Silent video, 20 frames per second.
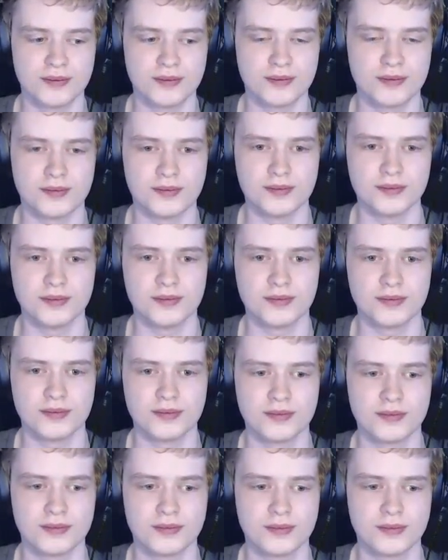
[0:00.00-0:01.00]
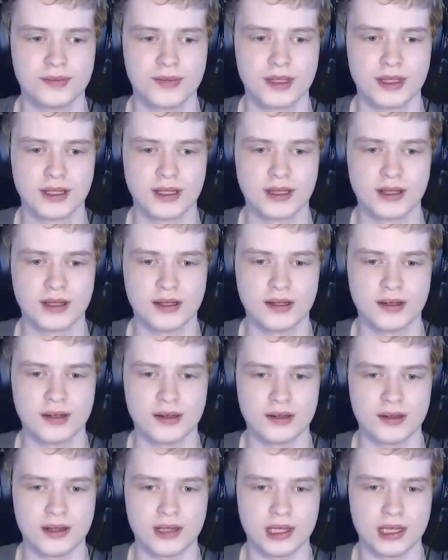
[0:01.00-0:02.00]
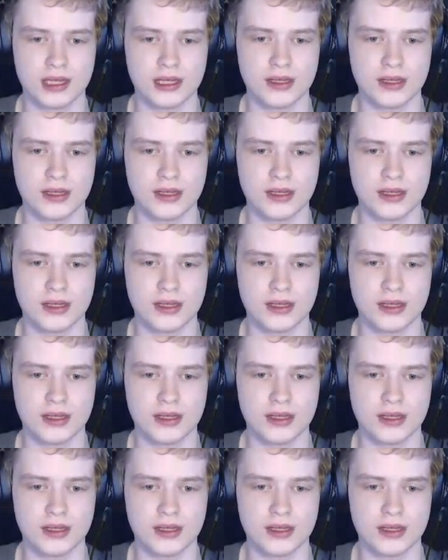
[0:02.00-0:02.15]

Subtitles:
(silence)